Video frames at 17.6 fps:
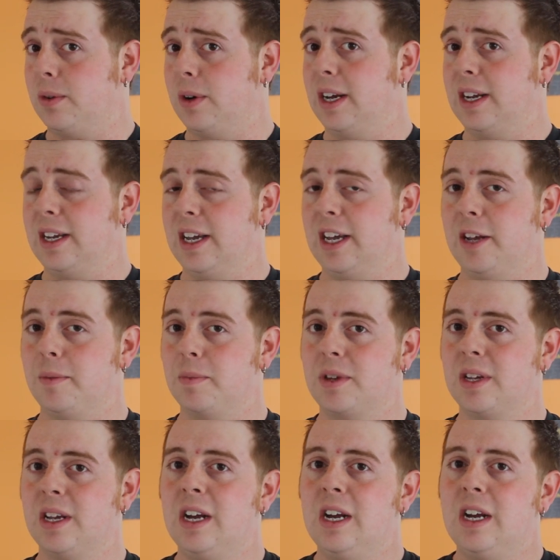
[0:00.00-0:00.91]
great
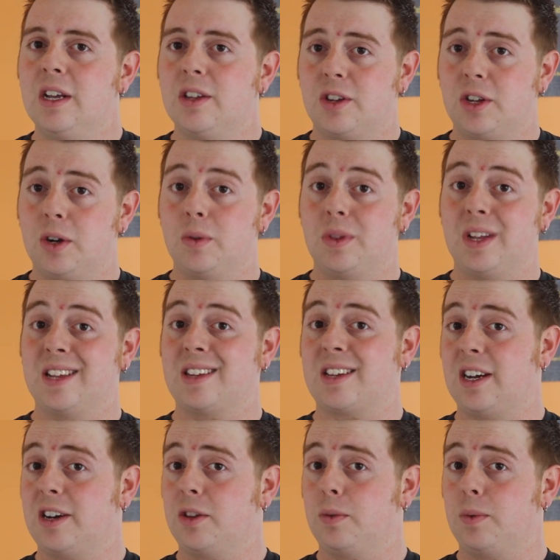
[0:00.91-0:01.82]
games. So that's
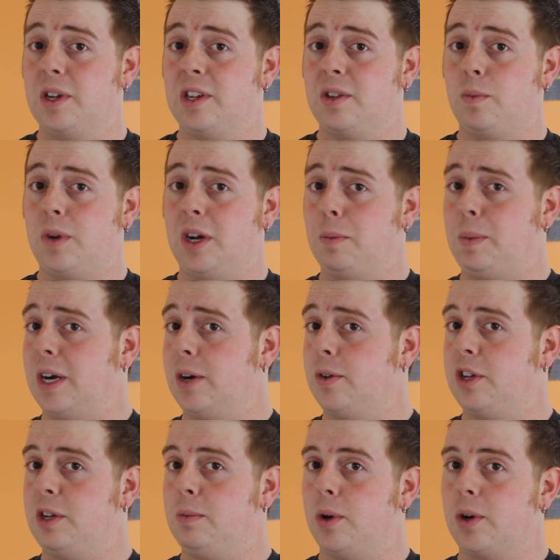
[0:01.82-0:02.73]
kind of the reason why a
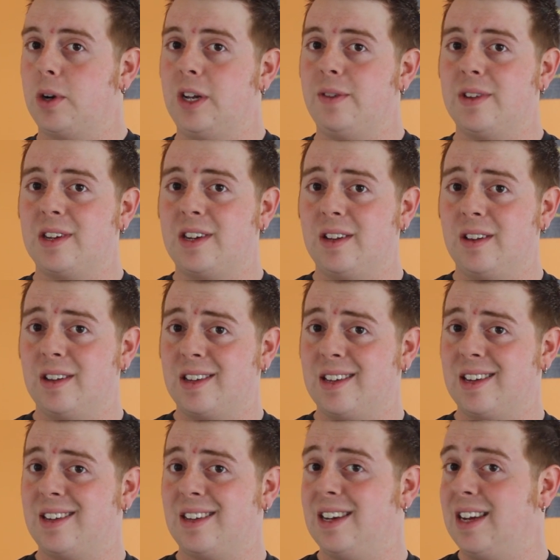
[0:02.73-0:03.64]
piracy market even still
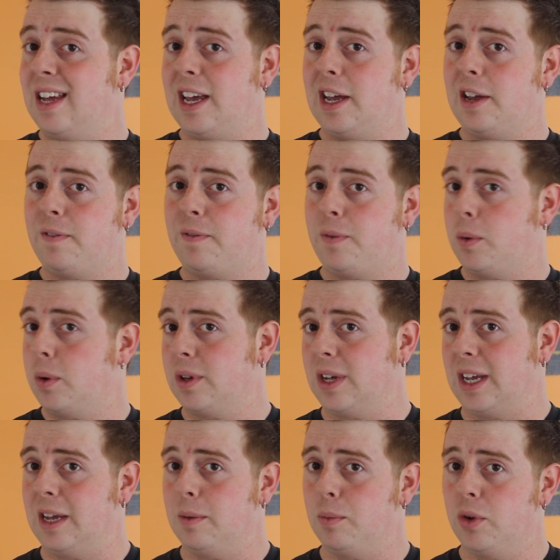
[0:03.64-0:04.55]
exists today for
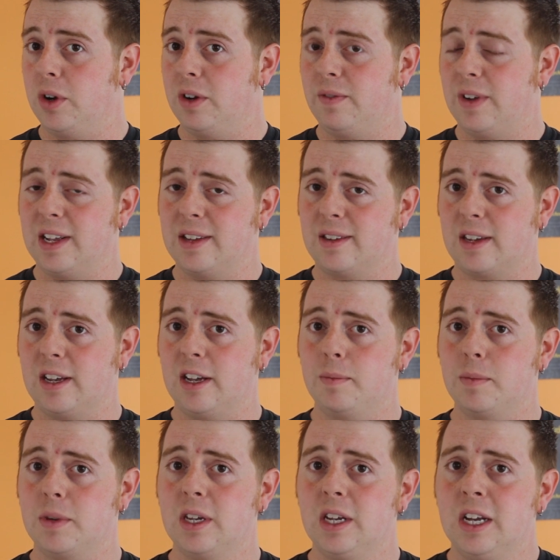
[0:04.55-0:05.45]
the Game Boy Advance
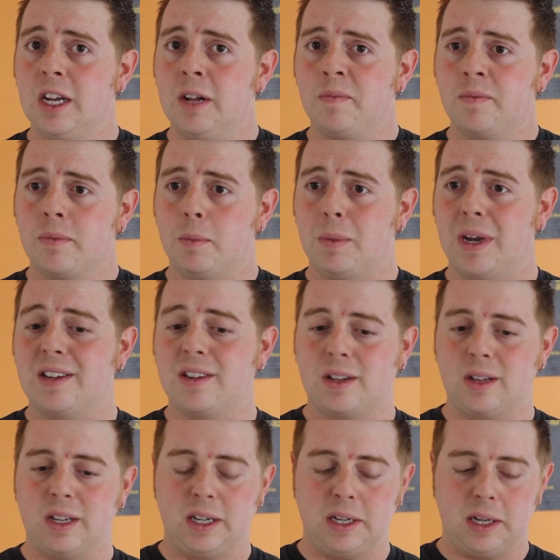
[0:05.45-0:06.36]
games.
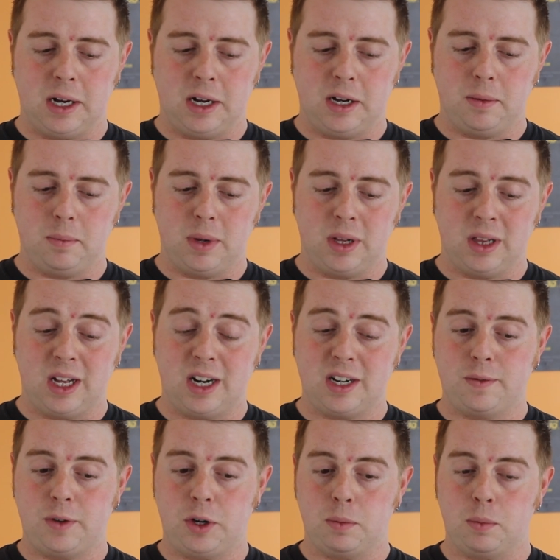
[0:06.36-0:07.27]
Basically, a
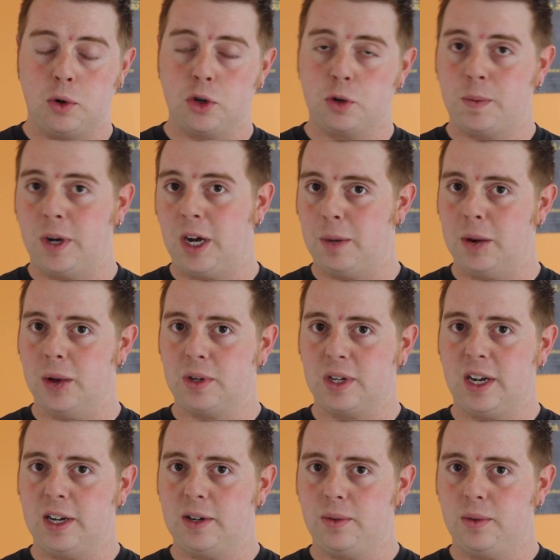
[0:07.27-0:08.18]
lot of your most popular
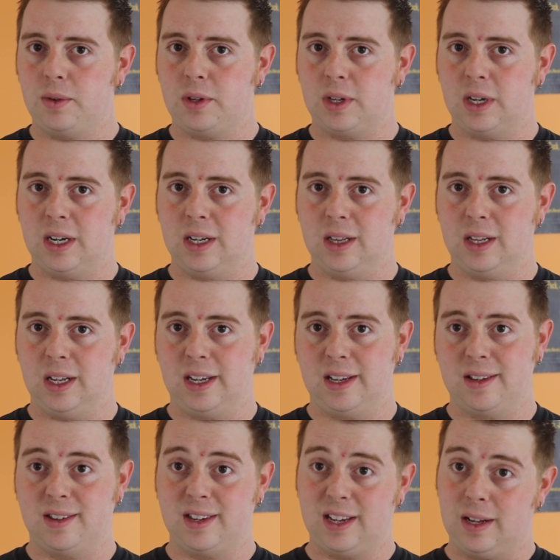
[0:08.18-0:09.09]
titles,
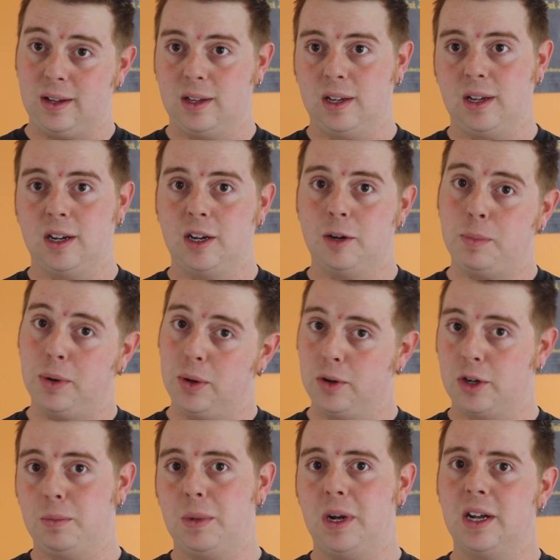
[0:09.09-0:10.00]
like Zelda,
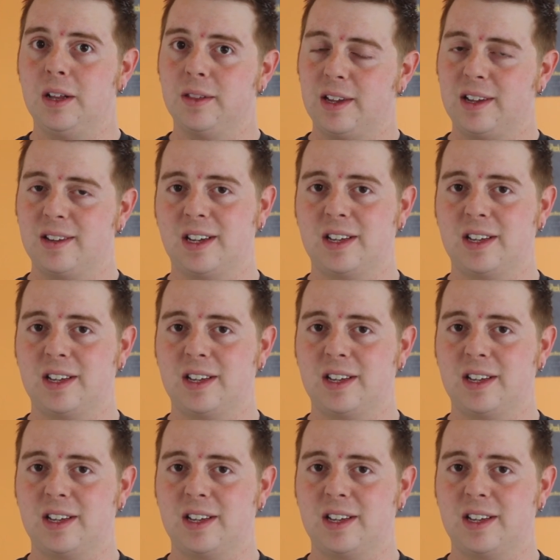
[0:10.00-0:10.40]
Pokemon, things